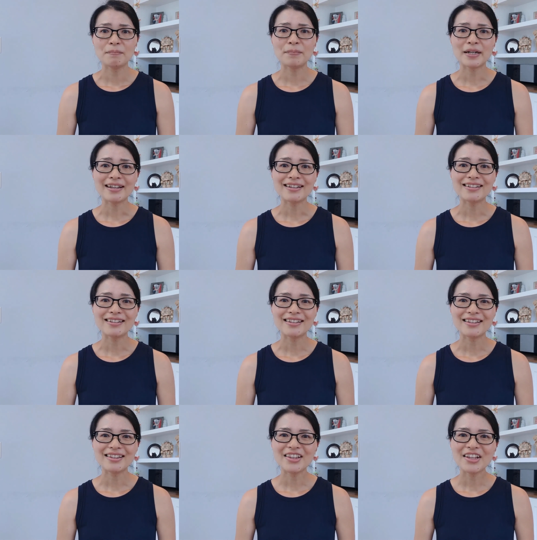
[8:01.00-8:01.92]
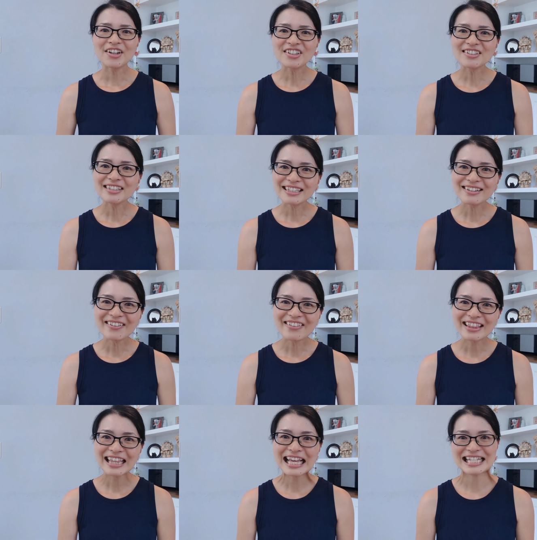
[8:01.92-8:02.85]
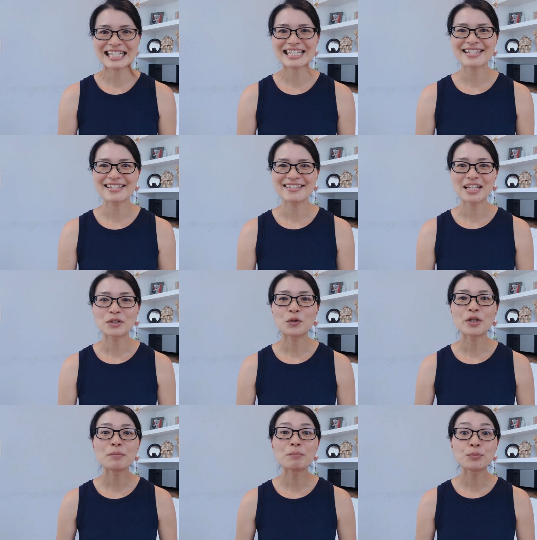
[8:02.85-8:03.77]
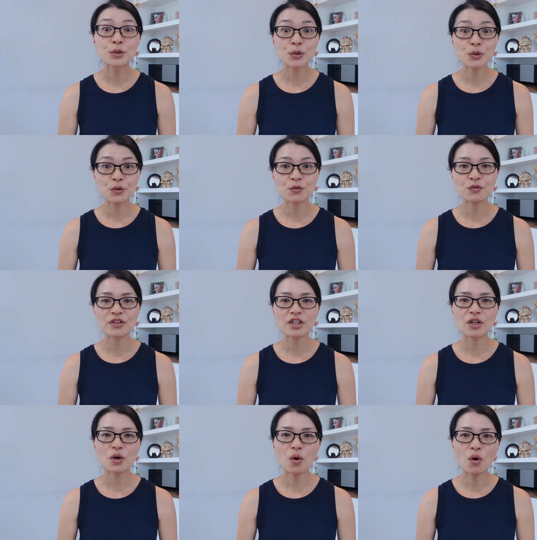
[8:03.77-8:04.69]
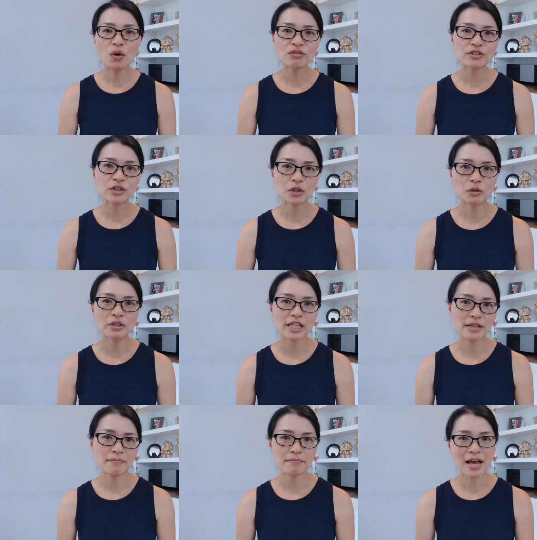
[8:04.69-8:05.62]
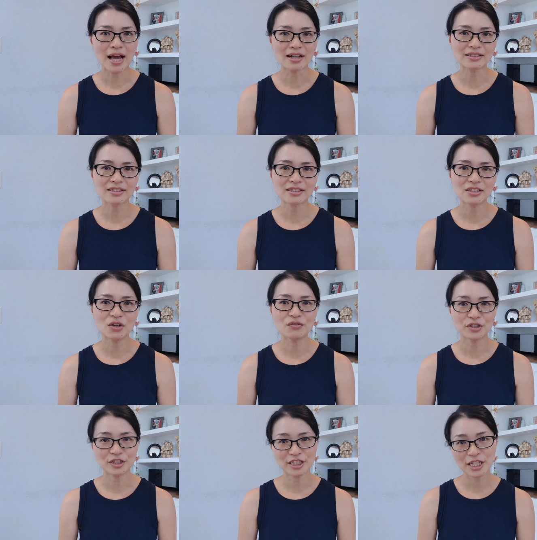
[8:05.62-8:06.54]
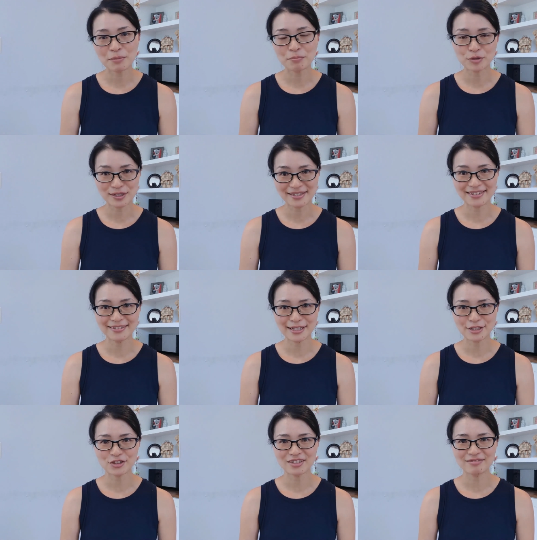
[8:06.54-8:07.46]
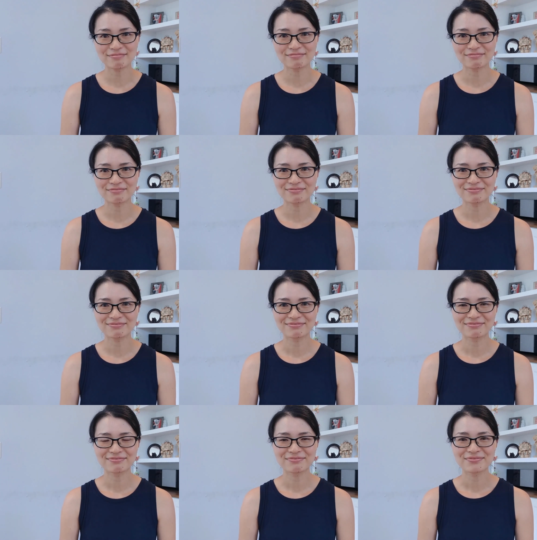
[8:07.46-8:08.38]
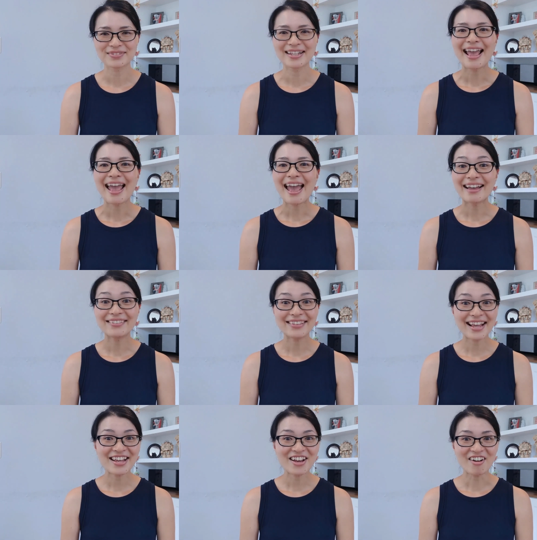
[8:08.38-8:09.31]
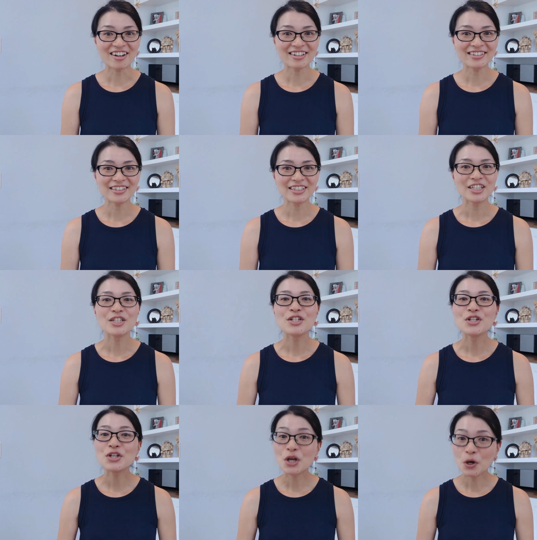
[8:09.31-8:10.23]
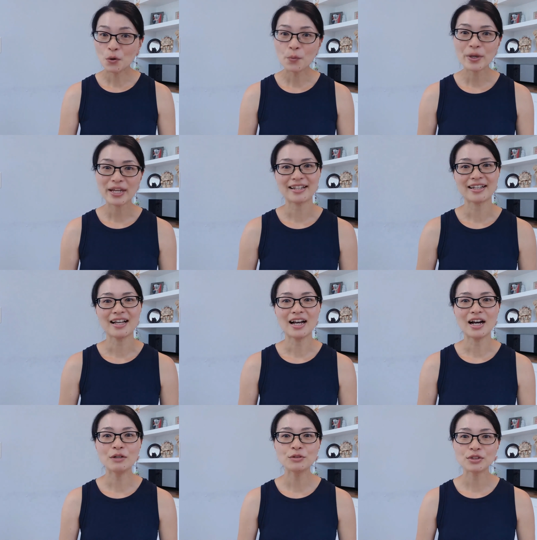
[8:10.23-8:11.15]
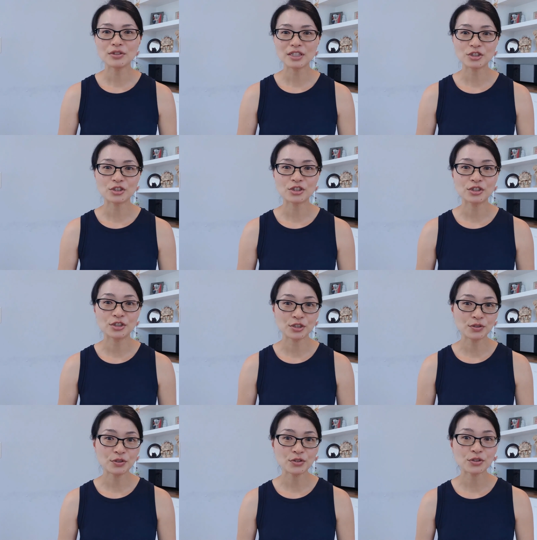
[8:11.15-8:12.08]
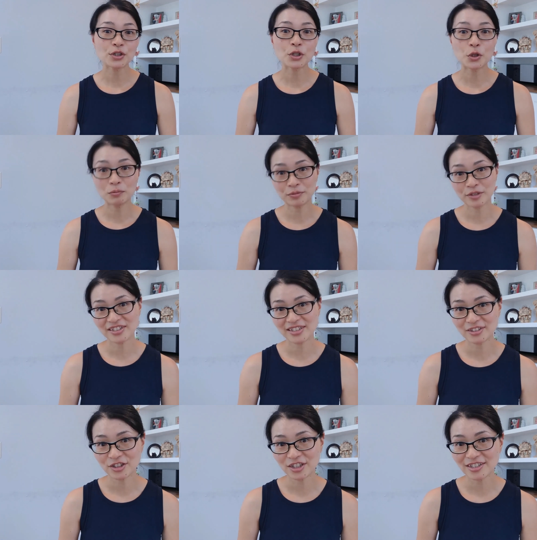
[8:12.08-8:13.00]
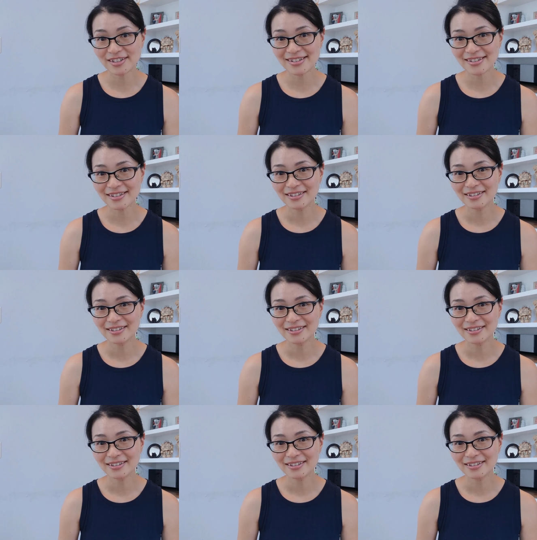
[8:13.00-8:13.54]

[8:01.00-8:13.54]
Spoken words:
But there are little things that will improve the overall impact of your team presentation. And they are knowing how to introduce your co-presenters,